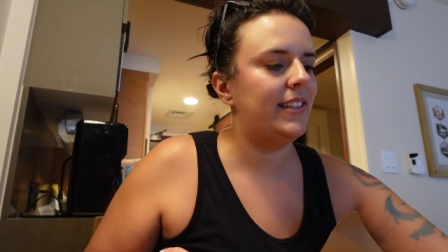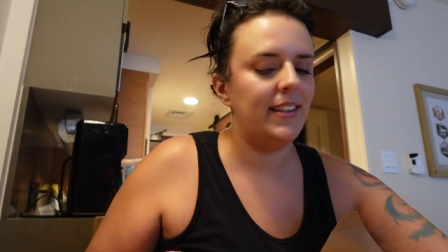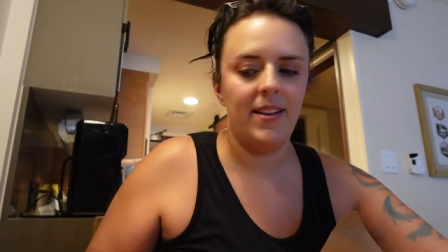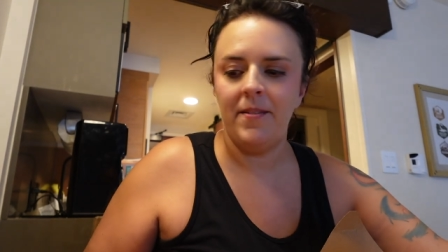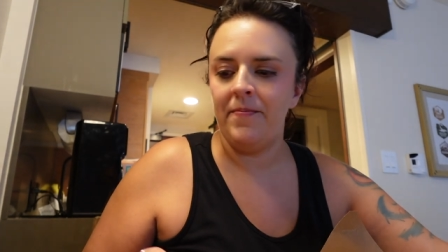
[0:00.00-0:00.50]

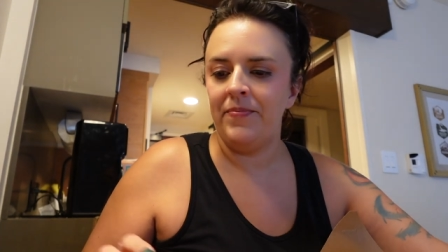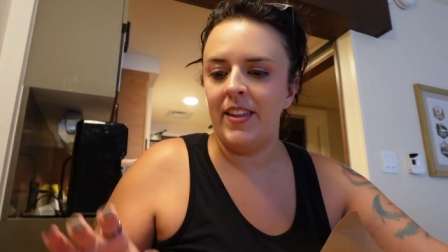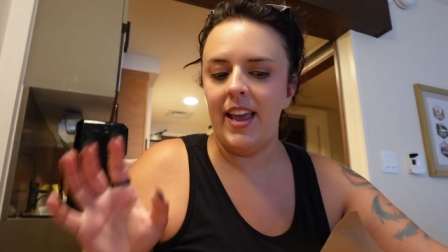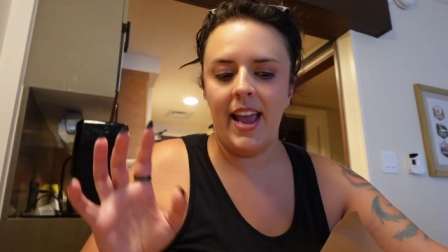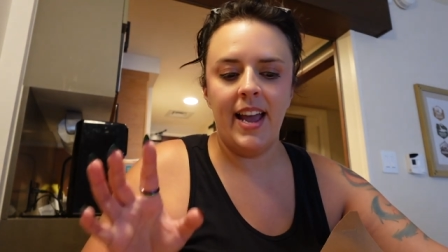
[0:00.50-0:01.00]
Yep.
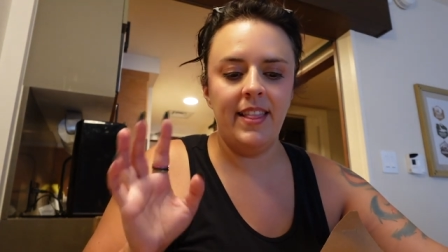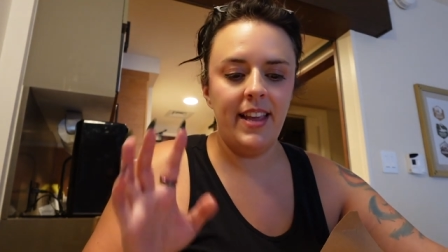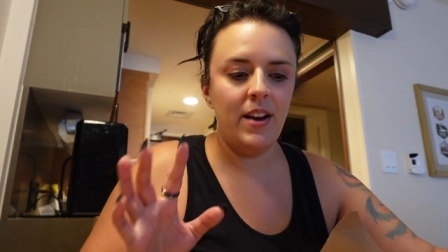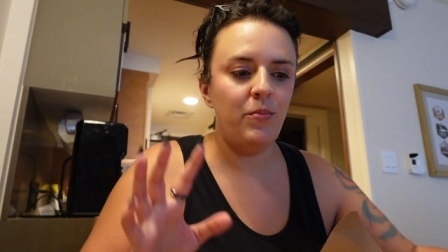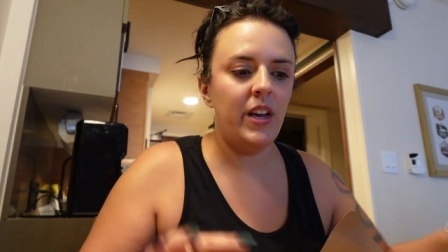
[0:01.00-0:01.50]
And
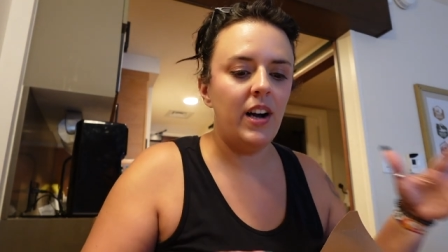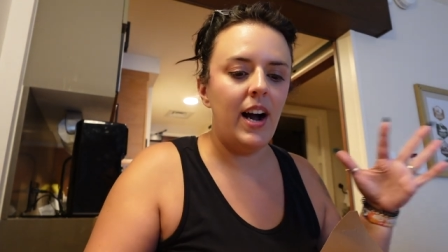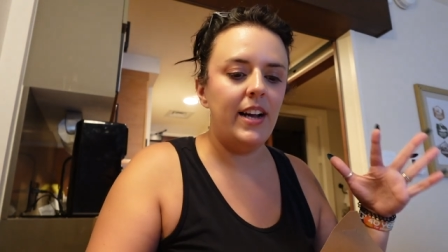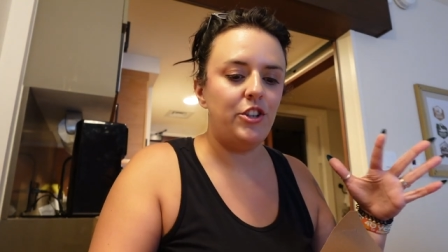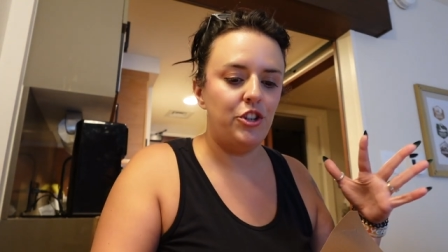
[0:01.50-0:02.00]
then we
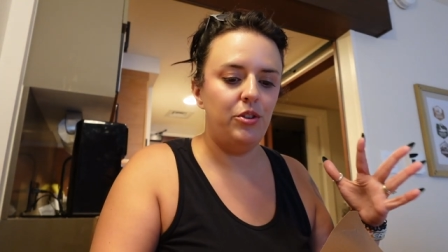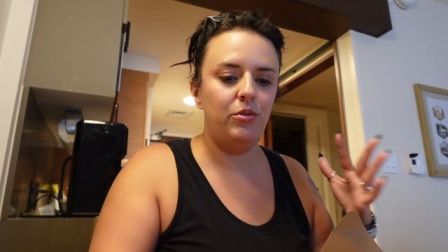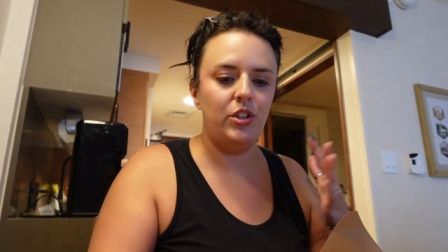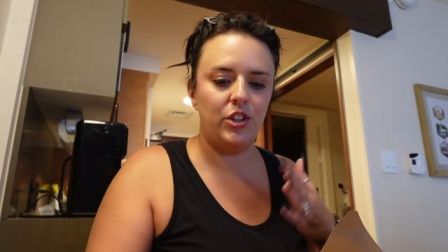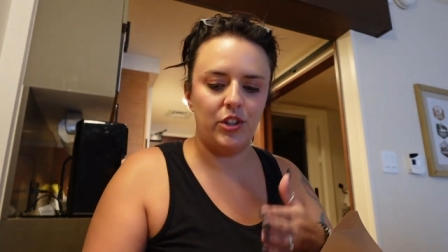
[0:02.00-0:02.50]
got
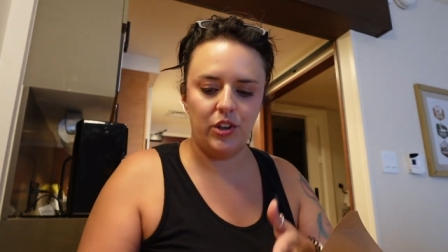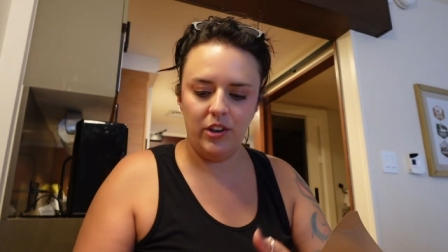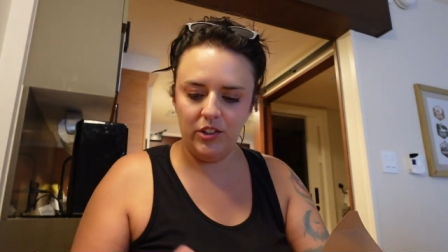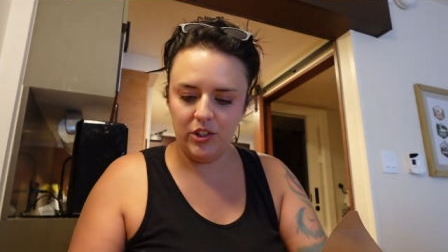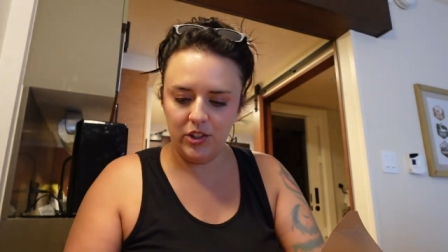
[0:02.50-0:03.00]
two
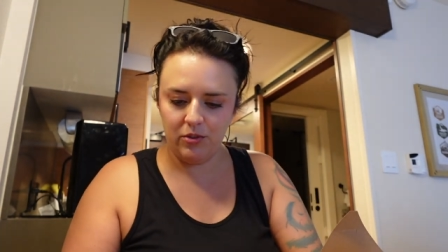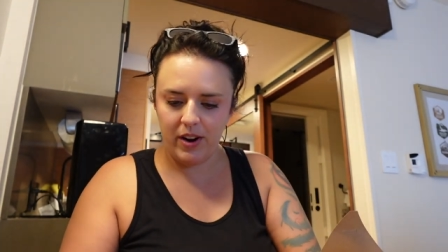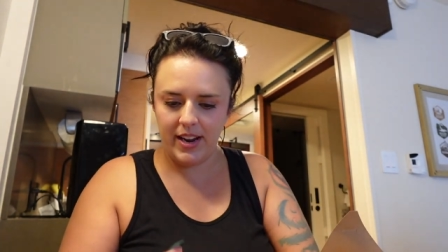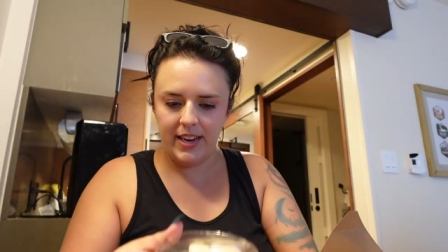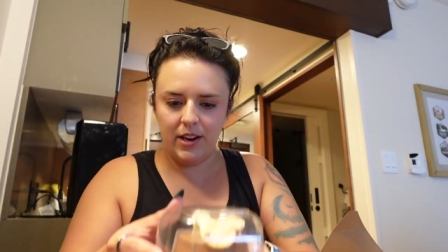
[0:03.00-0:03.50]
desserts. So
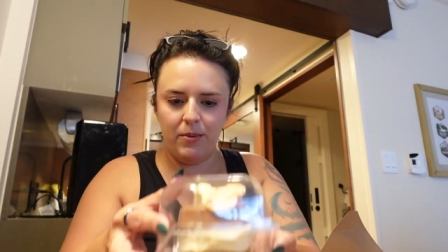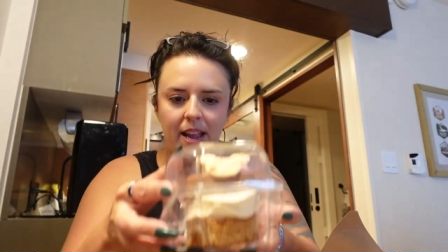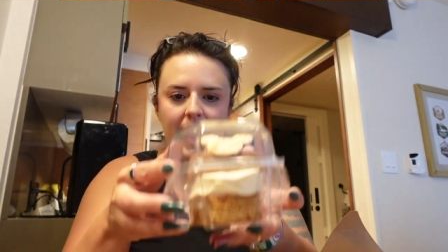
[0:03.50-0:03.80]
right here we